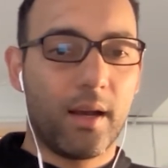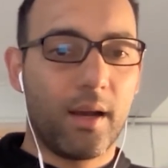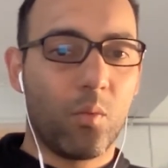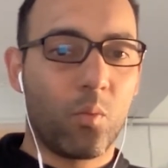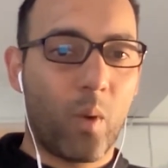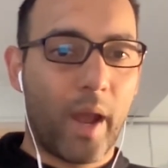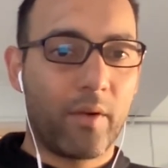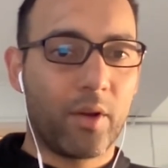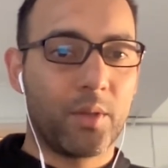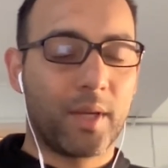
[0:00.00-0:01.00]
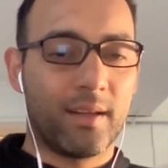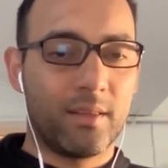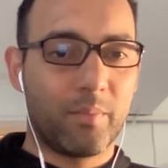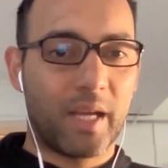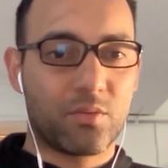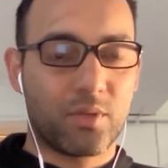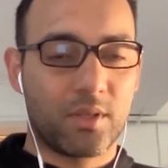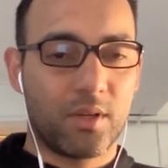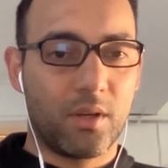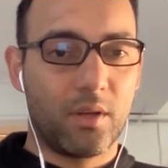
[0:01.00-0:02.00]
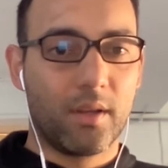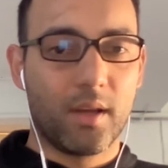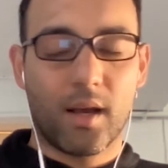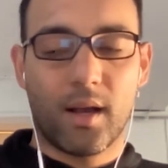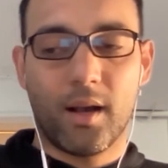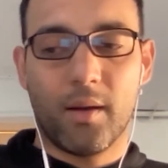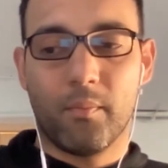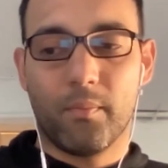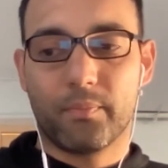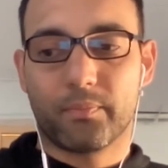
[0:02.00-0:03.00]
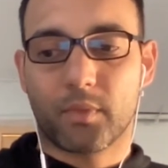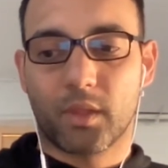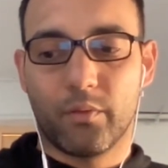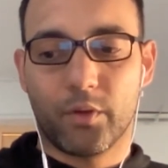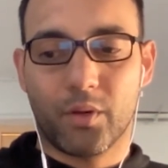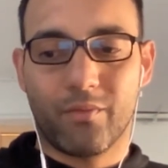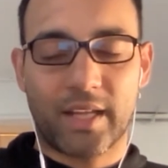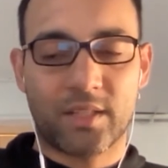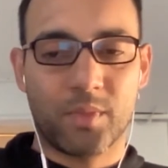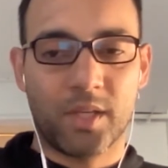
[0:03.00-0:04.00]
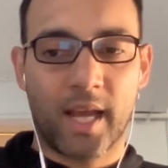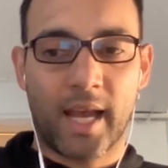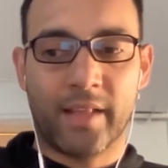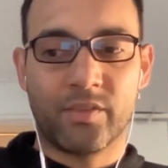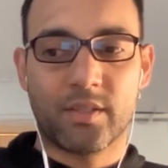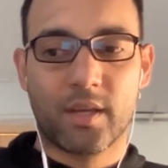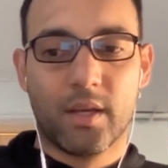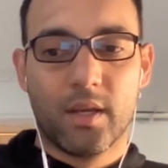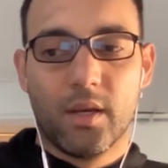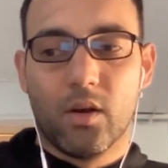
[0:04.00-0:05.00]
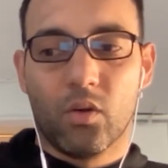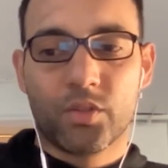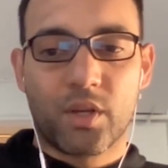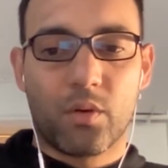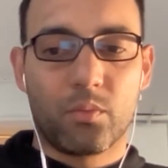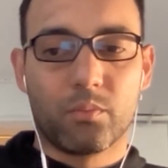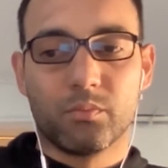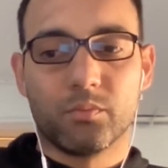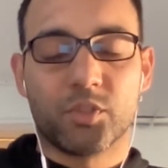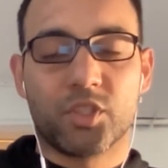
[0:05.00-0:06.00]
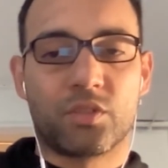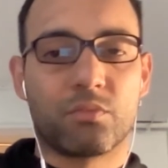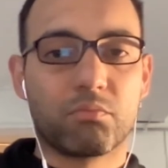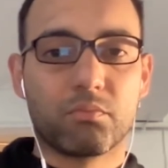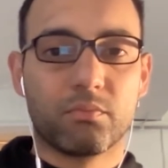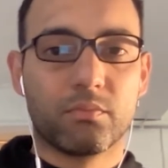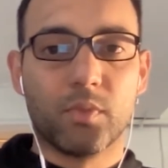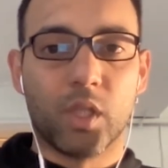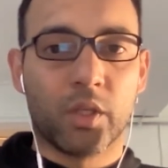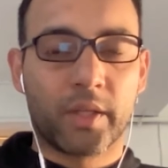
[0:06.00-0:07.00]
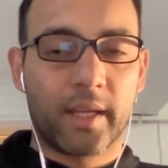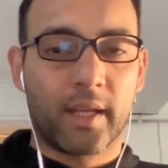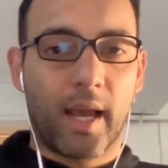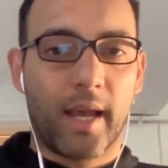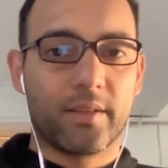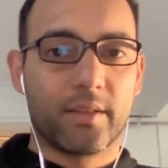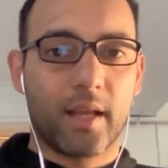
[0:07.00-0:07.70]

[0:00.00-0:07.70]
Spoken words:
Where are you getting the best return for your investment? And also just looking at